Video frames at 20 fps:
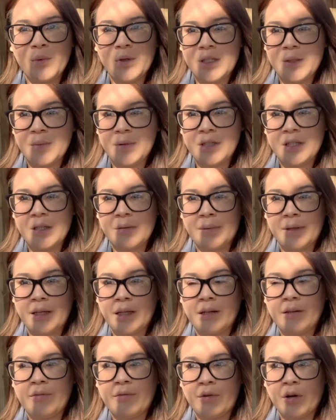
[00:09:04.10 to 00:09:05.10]
supposed to be
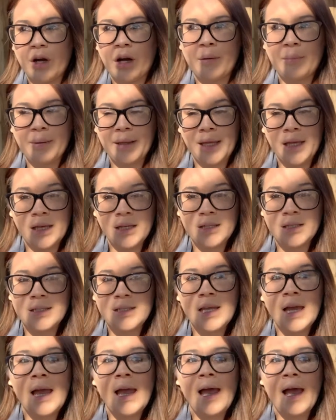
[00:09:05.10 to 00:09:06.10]
here for our plans.
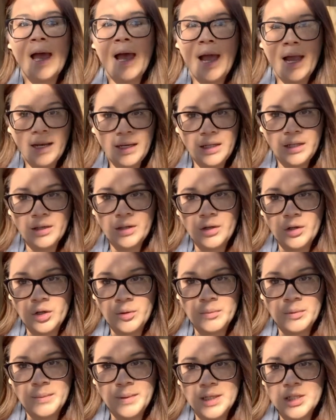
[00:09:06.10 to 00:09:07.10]
I need to go
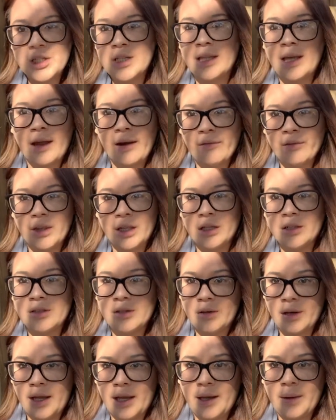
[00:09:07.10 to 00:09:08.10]
home and make sure that everything is
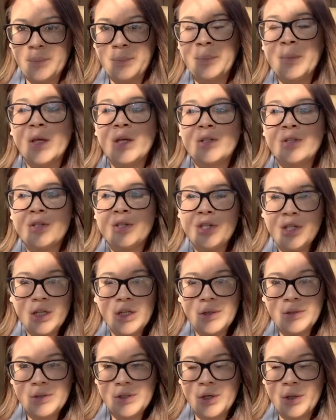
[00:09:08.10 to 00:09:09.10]
okay. So she
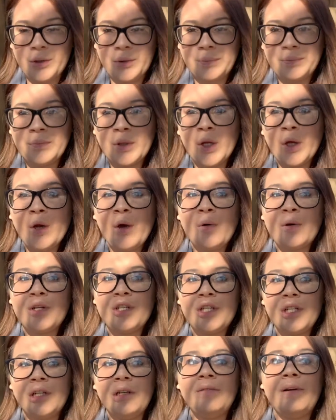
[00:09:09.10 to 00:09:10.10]
goes home. When
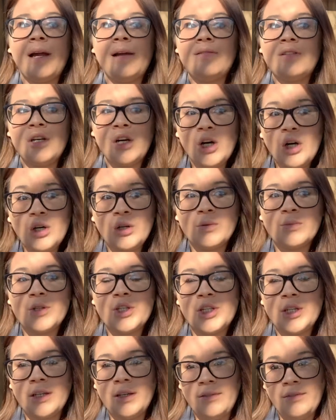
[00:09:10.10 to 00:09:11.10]
she arrives home,
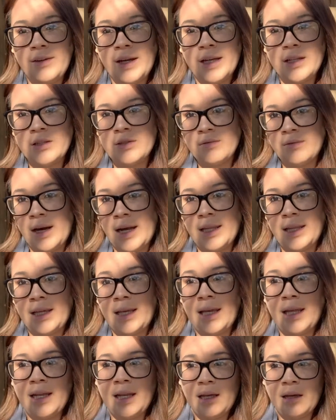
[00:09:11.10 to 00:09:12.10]
she finds Riley
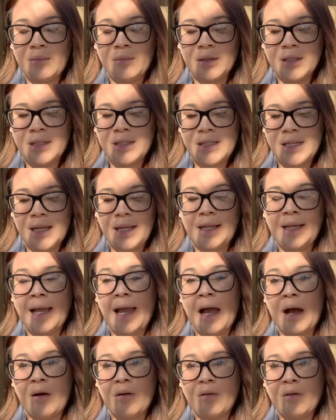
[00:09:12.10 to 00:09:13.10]
and Emma standing
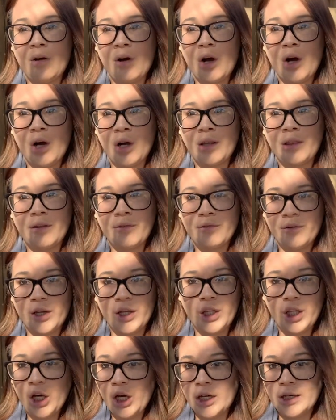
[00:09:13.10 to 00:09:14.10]
out on the
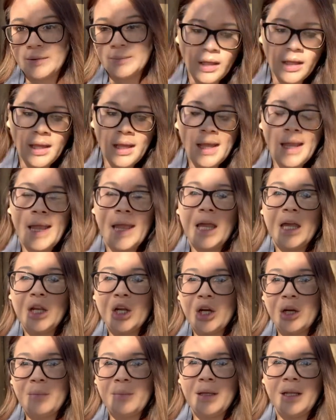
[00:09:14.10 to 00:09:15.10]
front yard. And
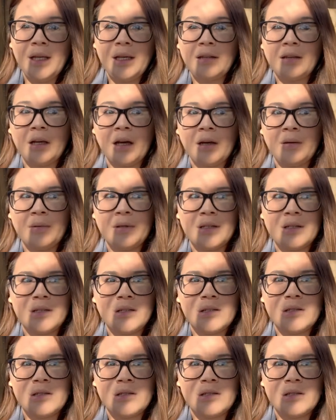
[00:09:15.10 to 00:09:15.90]
her immediate thought was,